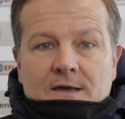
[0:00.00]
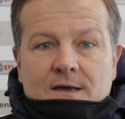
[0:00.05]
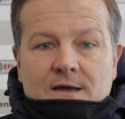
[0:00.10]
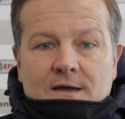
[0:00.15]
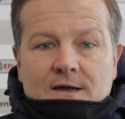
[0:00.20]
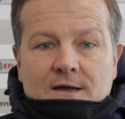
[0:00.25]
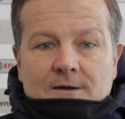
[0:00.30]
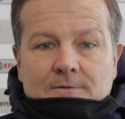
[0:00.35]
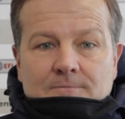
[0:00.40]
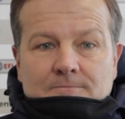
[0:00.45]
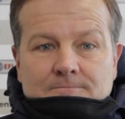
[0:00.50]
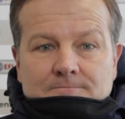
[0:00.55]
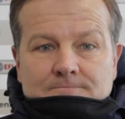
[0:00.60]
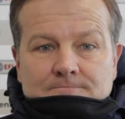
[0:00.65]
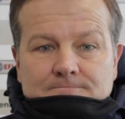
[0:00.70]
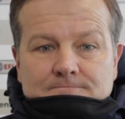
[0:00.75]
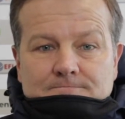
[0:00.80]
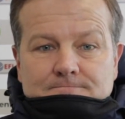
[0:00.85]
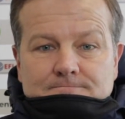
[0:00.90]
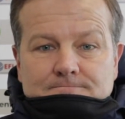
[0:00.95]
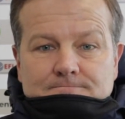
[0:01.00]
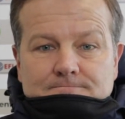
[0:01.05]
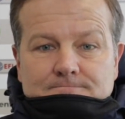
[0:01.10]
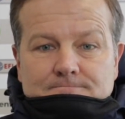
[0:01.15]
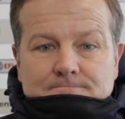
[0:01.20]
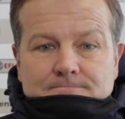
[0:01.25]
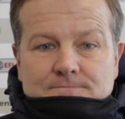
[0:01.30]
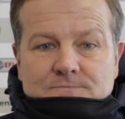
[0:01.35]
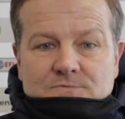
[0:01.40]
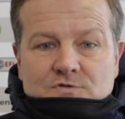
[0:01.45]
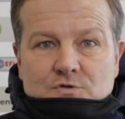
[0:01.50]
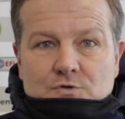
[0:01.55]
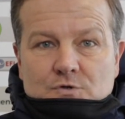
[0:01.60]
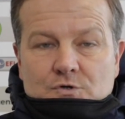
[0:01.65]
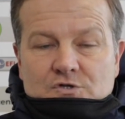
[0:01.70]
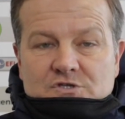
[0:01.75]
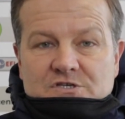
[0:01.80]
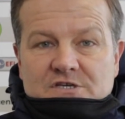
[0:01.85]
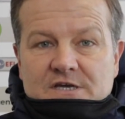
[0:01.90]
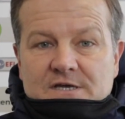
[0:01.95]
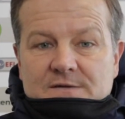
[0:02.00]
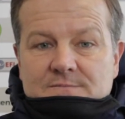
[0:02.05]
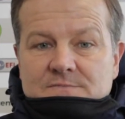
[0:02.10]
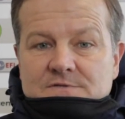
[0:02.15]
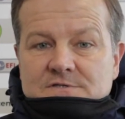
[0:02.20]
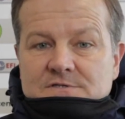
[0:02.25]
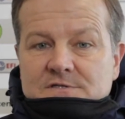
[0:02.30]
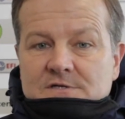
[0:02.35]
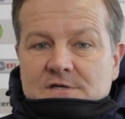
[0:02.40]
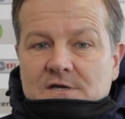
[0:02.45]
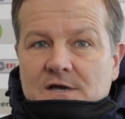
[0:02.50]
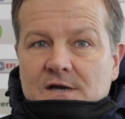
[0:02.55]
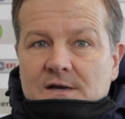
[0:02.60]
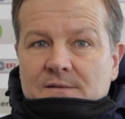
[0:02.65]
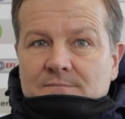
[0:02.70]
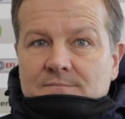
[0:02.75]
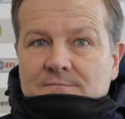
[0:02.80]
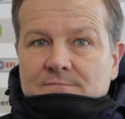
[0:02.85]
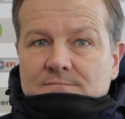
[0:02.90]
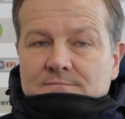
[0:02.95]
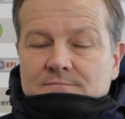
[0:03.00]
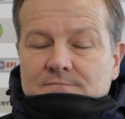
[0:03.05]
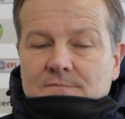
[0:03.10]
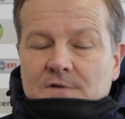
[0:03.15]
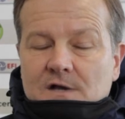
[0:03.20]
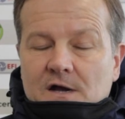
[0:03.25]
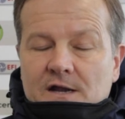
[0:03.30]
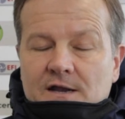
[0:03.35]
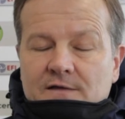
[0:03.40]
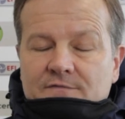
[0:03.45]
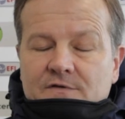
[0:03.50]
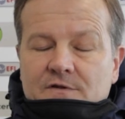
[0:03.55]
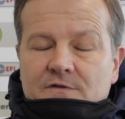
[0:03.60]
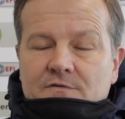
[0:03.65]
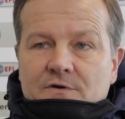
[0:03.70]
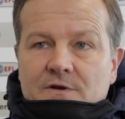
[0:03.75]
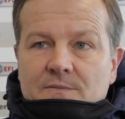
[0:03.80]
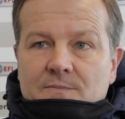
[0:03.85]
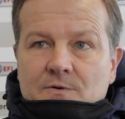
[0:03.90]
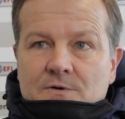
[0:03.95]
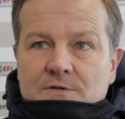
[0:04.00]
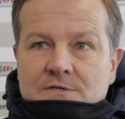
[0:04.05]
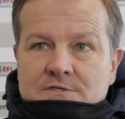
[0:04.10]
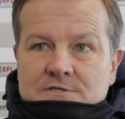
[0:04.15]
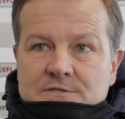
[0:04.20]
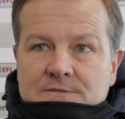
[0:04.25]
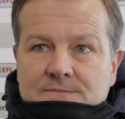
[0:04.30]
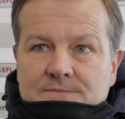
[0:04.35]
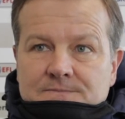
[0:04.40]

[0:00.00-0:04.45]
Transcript: Two good teams going after 3 points.